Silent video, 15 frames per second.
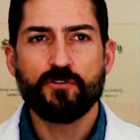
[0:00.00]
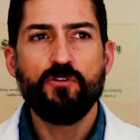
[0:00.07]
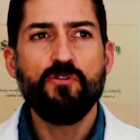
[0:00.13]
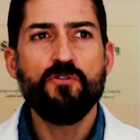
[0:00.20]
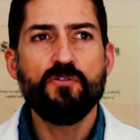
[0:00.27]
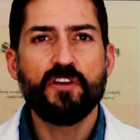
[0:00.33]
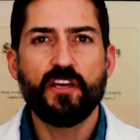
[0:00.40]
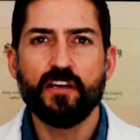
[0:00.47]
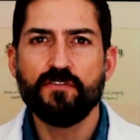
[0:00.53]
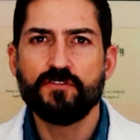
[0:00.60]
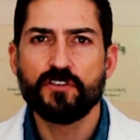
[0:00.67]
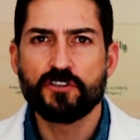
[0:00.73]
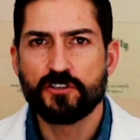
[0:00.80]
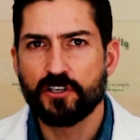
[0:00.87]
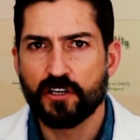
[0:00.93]
Who
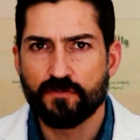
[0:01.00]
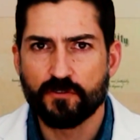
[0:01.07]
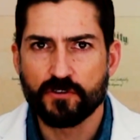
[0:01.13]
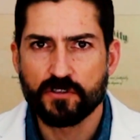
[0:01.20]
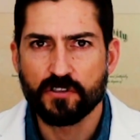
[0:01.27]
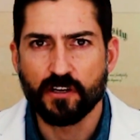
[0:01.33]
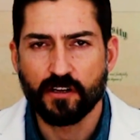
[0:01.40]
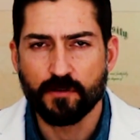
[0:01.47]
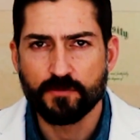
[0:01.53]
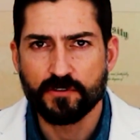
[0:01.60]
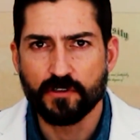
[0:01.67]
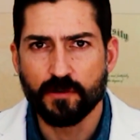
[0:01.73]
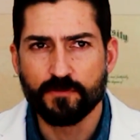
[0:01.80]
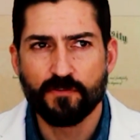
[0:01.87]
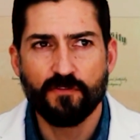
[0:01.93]
gives a shit if they're stuck up
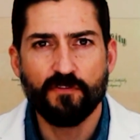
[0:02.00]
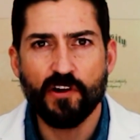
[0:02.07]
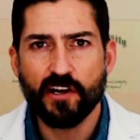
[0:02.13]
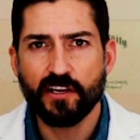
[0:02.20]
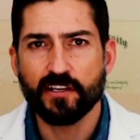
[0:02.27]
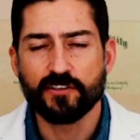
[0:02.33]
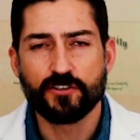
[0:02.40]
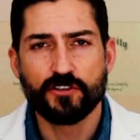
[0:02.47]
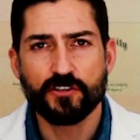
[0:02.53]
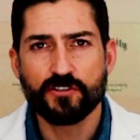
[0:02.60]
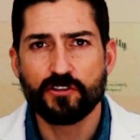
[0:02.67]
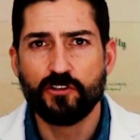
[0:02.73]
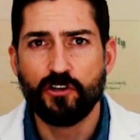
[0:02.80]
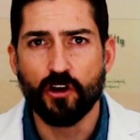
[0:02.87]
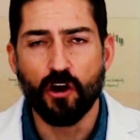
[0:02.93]
snobs? F it,
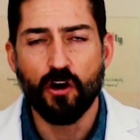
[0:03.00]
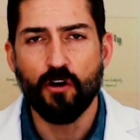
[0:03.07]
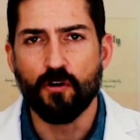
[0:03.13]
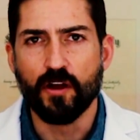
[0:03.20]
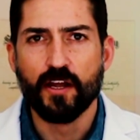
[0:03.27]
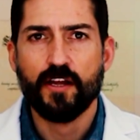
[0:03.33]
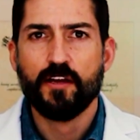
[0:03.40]
just go.